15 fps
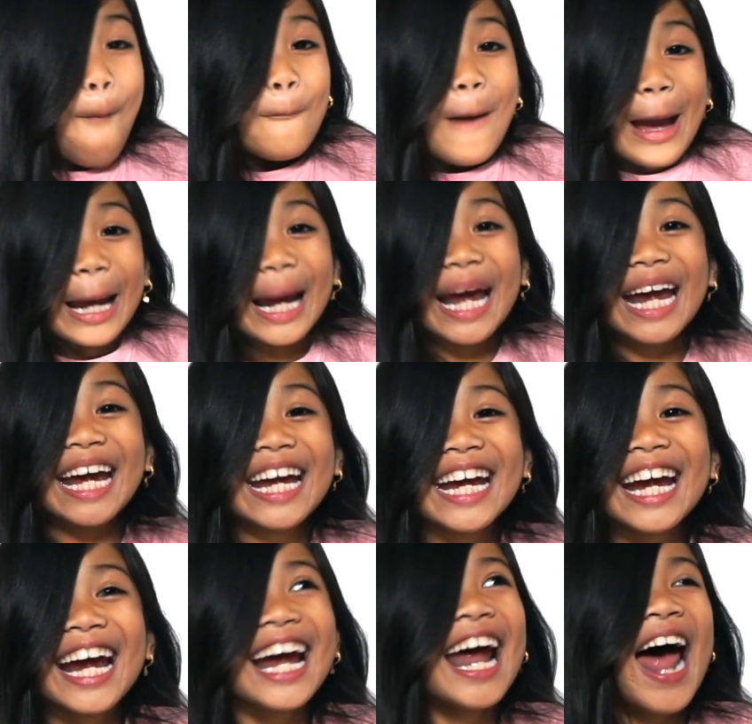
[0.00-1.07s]

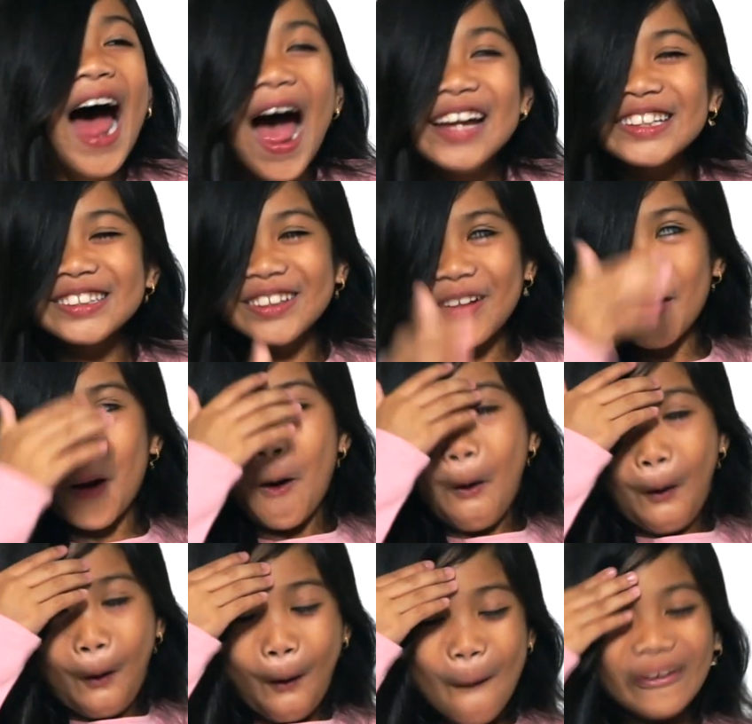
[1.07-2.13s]
I did like
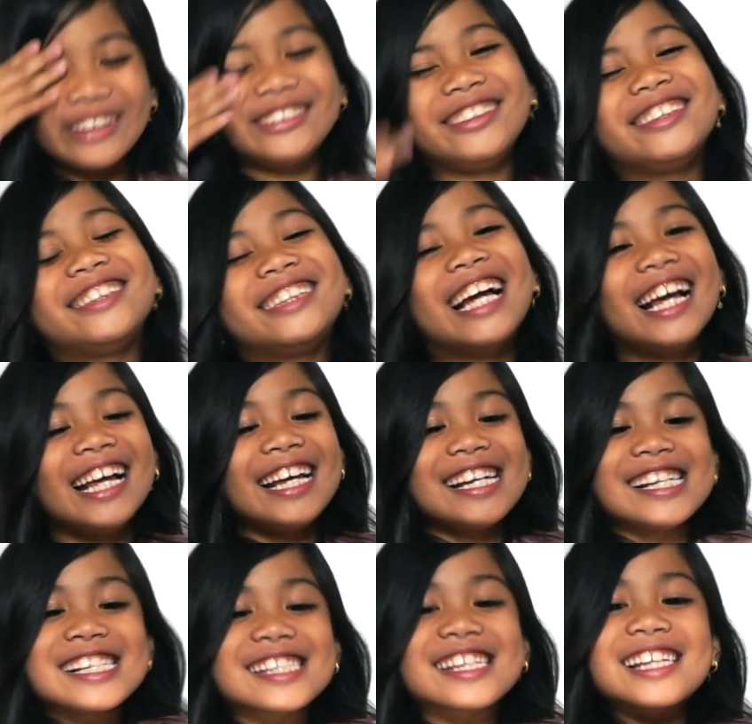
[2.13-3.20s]

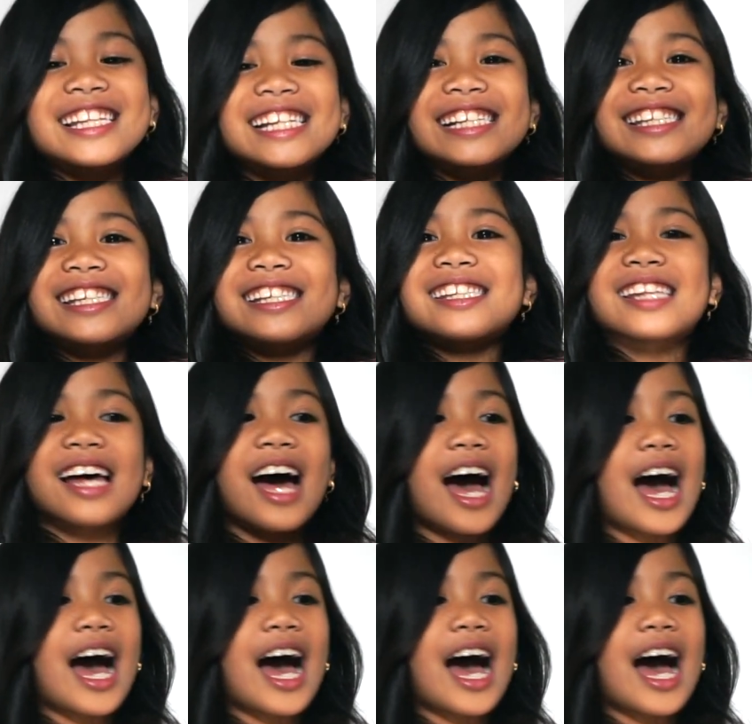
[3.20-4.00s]
So this is the